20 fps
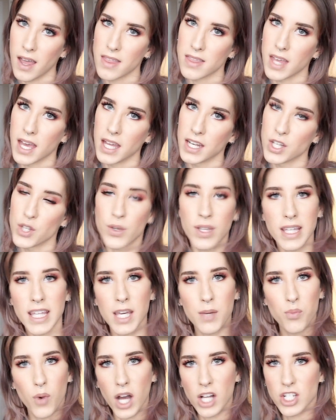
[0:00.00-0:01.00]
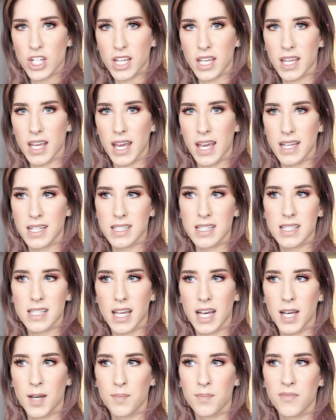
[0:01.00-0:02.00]
then you can keep watching and
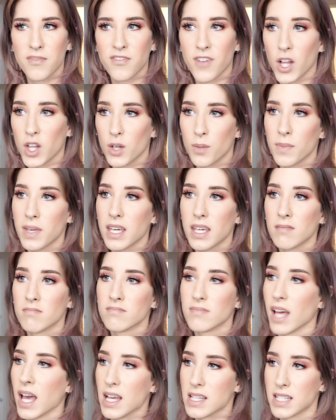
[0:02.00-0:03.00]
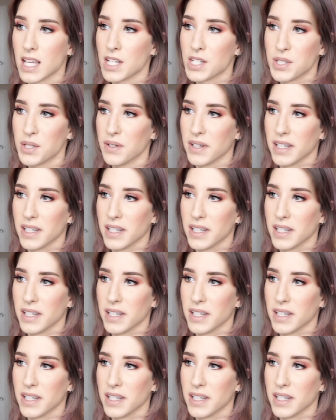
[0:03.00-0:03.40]
follow me as I do